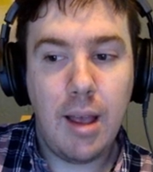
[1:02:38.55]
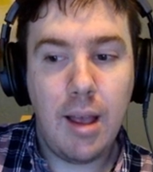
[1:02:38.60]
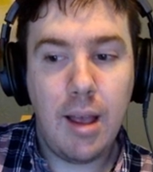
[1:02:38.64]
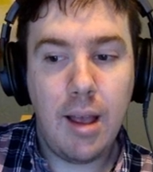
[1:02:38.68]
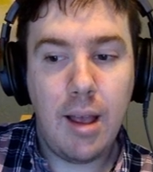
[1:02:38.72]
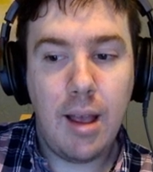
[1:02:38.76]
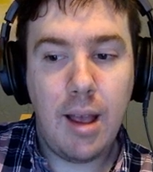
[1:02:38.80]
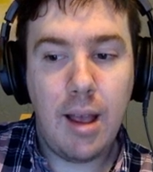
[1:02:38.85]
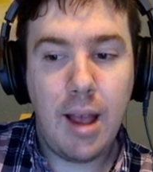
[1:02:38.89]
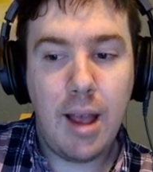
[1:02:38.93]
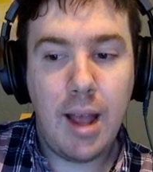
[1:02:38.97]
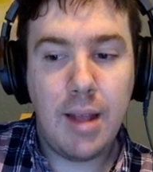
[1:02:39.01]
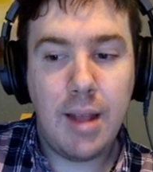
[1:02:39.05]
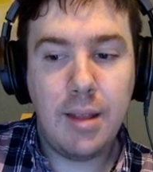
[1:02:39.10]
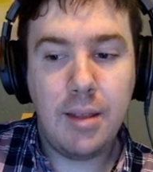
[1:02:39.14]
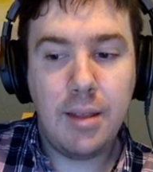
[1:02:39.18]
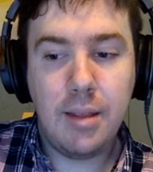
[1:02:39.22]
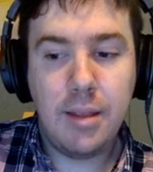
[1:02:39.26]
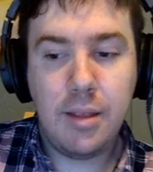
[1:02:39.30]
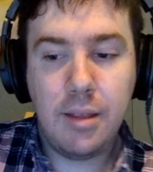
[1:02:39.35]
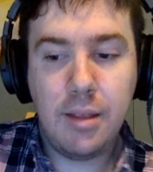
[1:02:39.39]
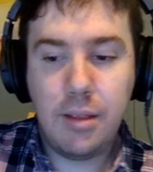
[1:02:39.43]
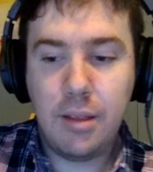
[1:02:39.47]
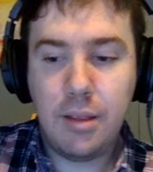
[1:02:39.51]
And
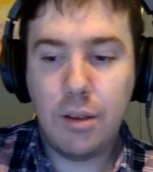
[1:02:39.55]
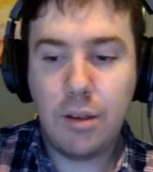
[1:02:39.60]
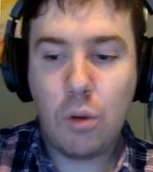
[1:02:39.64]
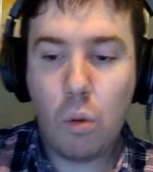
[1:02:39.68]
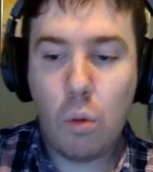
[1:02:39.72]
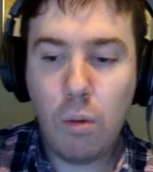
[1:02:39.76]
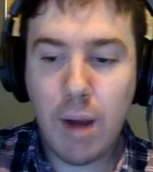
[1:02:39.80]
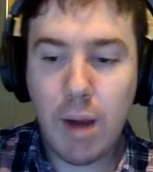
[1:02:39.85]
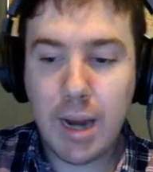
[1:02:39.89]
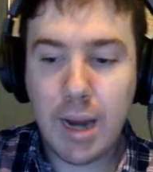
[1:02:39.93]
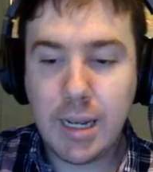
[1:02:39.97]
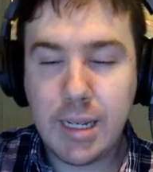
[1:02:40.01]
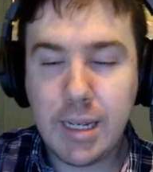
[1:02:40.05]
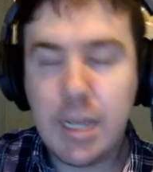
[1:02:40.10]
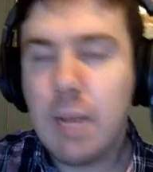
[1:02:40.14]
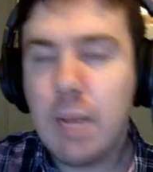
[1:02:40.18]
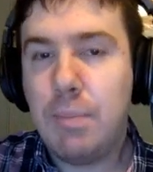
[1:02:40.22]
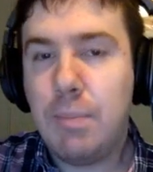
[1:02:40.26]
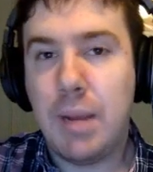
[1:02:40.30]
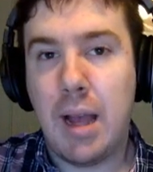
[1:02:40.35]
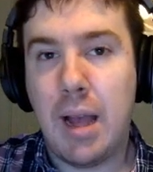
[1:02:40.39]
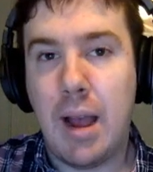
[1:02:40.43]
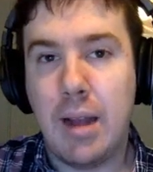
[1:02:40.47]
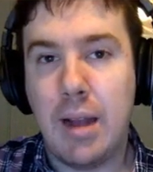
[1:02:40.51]
the core idea
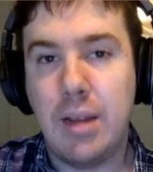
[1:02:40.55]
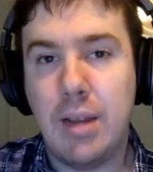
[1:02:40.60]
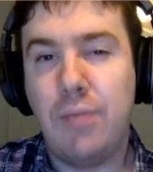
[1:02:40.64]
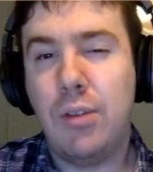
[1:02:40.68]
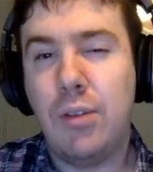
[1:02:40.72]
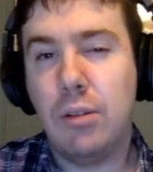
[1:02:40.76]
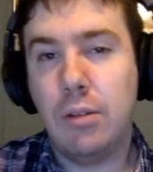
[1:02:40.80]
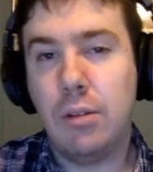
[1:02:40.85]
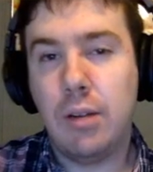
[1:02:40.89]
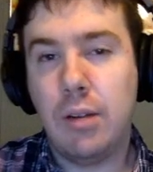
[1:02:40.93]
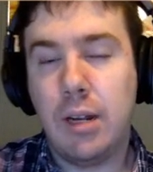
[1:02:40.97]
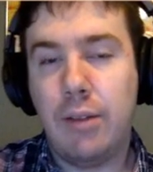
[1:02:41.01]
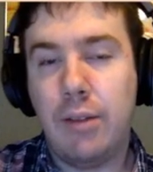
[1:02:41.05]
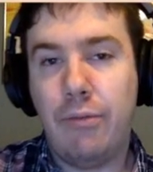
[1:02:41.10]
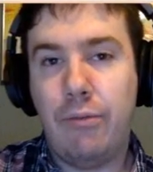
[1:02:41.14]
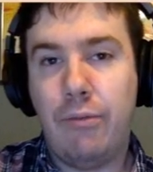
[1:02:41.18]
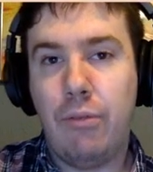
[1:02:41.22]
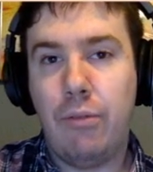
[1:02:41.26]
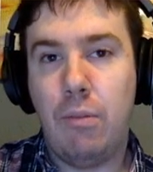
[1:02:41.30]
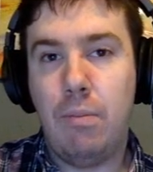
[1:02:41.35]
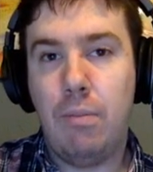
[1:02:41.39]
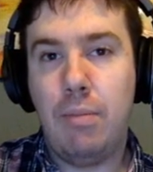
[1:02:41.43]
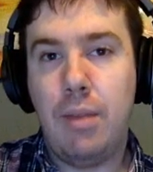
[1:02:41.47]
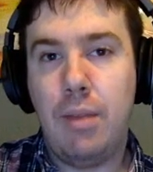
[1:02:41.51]
behind it, if you look at it
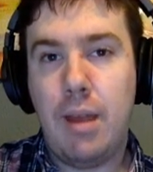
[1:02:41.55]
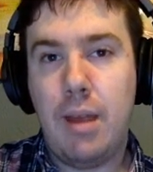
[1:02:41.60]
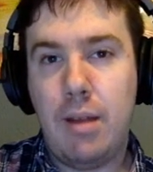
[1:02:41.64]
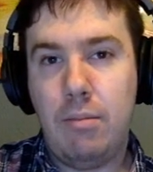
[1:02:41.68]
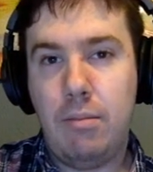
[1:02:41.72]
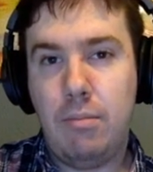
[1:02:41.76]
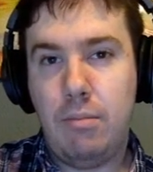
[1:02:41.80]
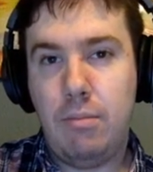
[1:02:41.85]
from that